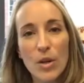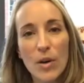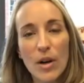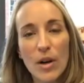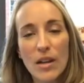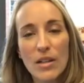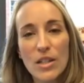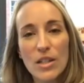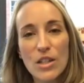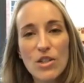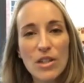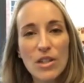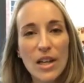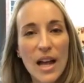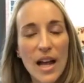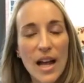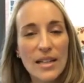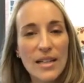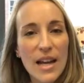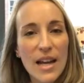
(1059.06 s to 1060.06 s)
Initially I
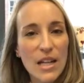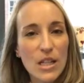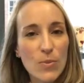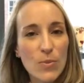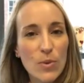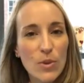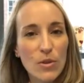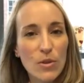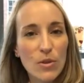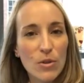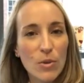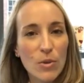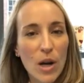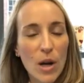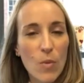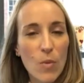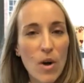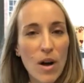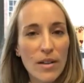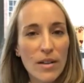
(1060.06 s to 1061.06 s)
had an expert who I
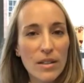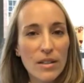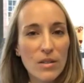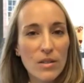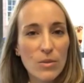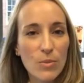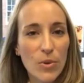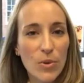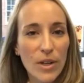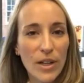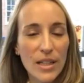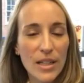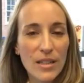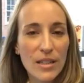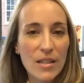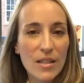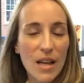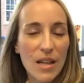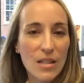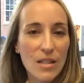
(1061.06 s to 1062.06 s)
wanted to bring in to
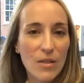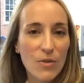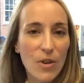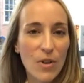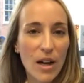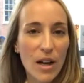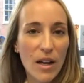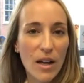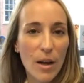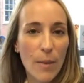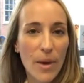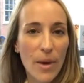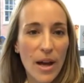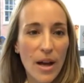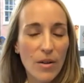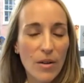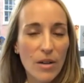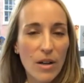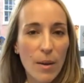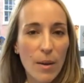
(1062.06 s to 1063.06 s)
testify
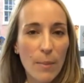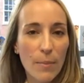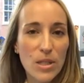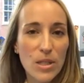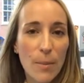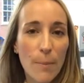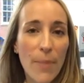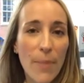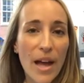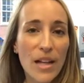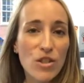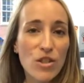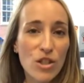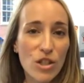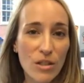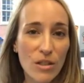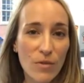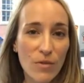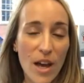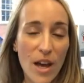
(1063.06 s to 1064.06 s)
about some
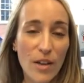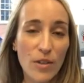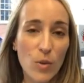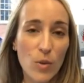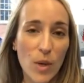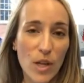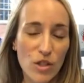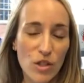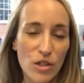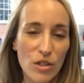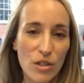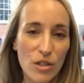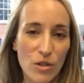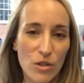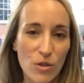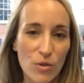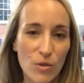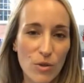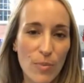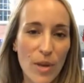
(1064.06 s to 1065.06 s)
pension valuation
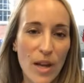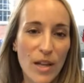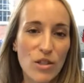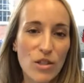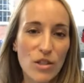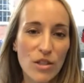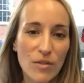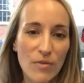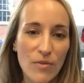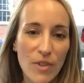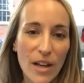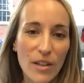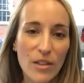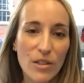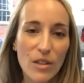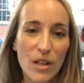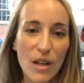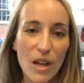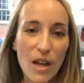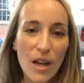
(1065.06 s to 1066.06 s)
issues. Pension
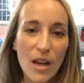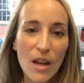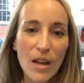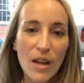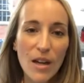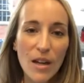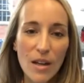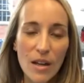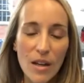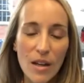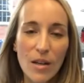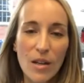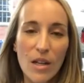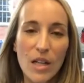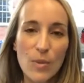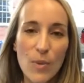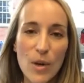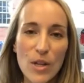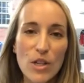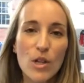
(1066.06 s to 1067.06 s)
value,
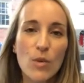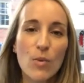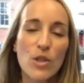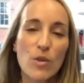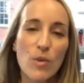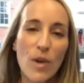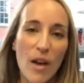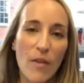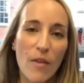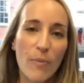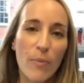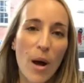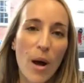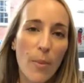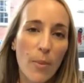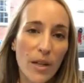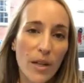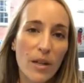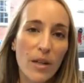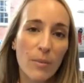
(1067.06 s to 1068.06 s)
especially when you have
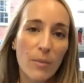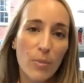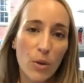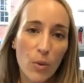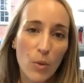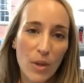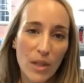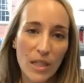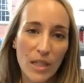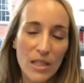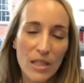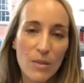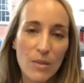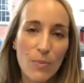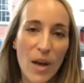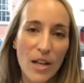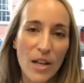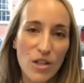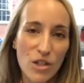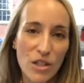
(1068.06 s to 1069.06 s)
public employees,
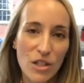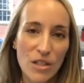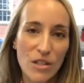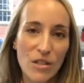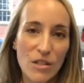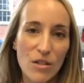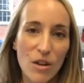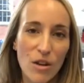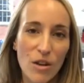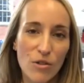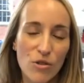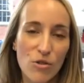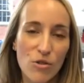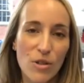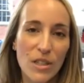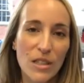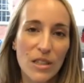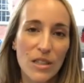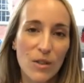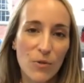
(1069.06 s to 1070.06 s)
pensions are
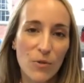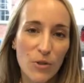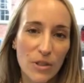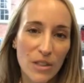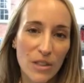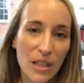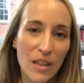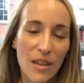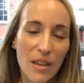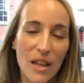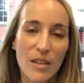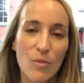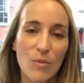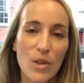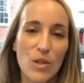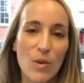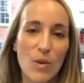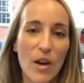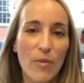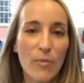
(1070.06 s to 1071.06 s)
treated differently than when
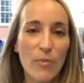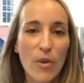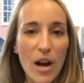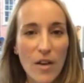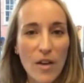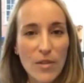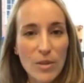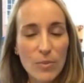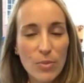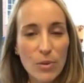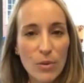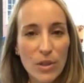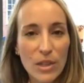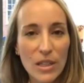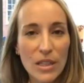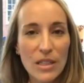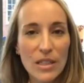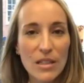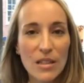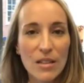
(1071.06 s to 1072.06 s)
you have private
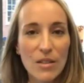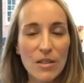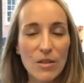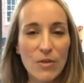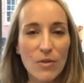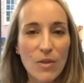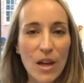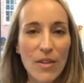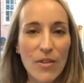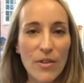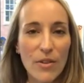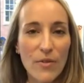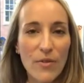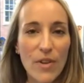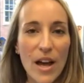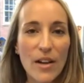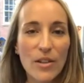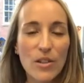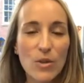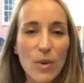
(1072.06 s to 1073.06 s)
employees, and their
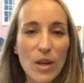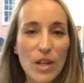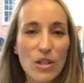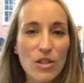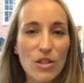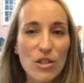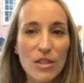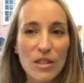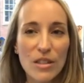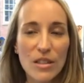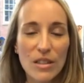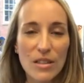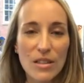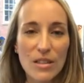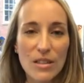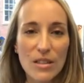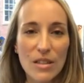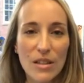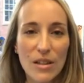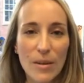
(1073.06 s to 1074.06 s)
valuation is,